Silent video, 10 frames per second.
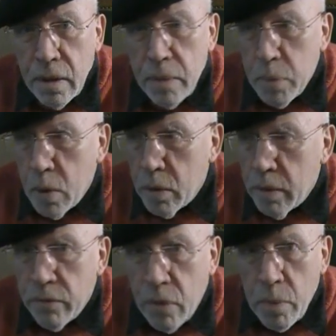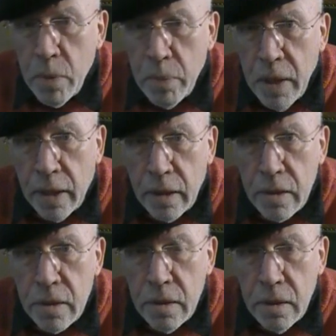They borrow it from the
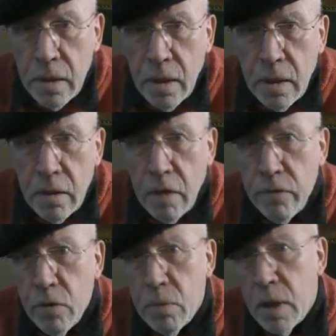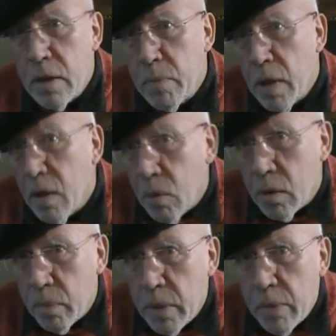banks. Now, if you multiply
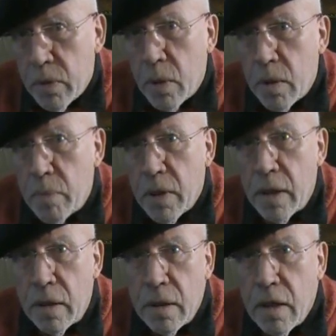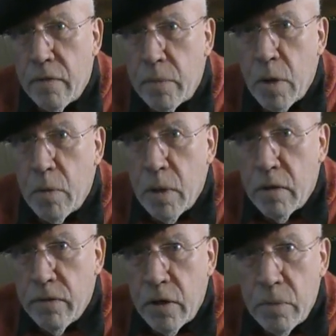all the people on the planet that have a
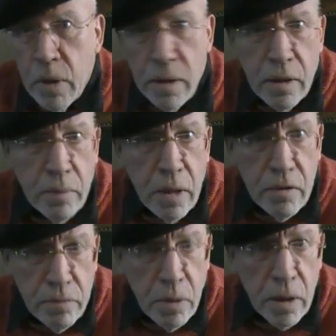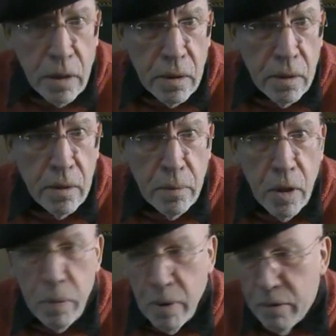mobile phone by the amount of money that the
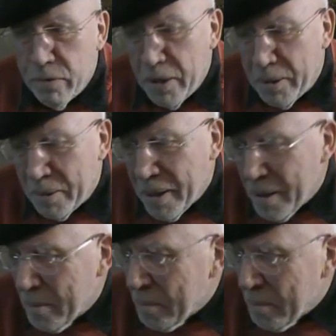mobile phone